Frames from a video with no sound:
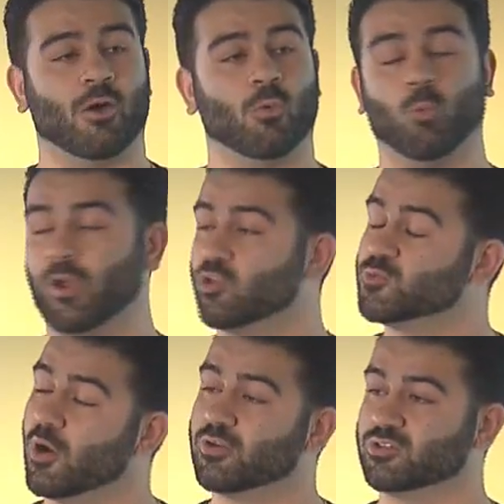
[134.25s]
where those
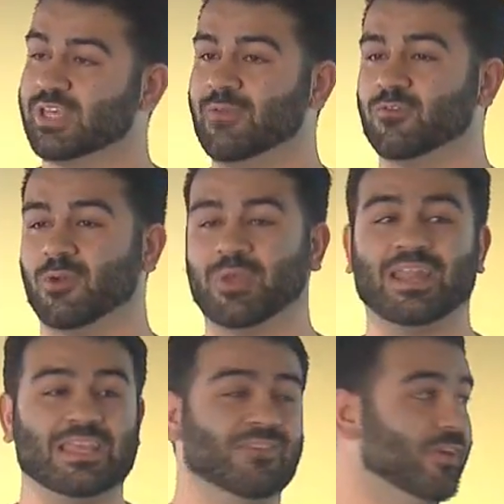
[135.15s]
particles came from,
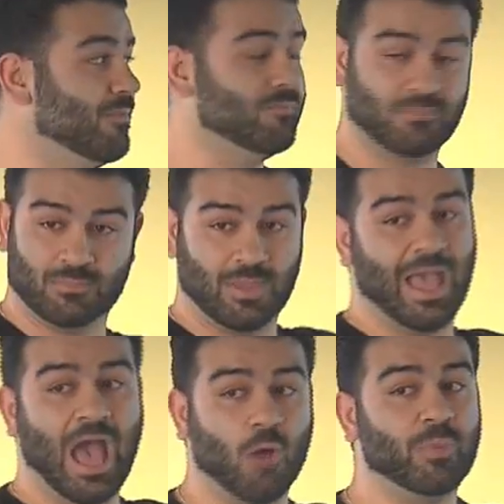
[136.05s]
and even
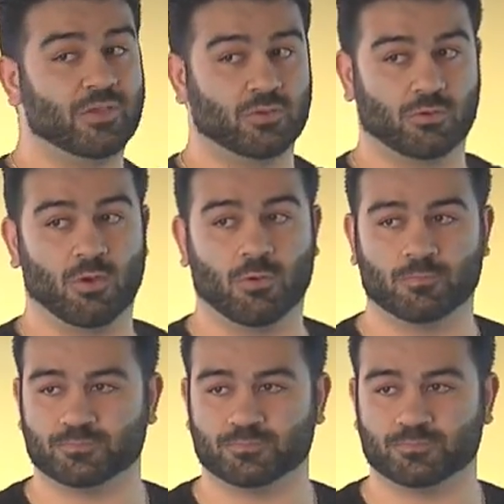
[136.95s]
how big they'll grow.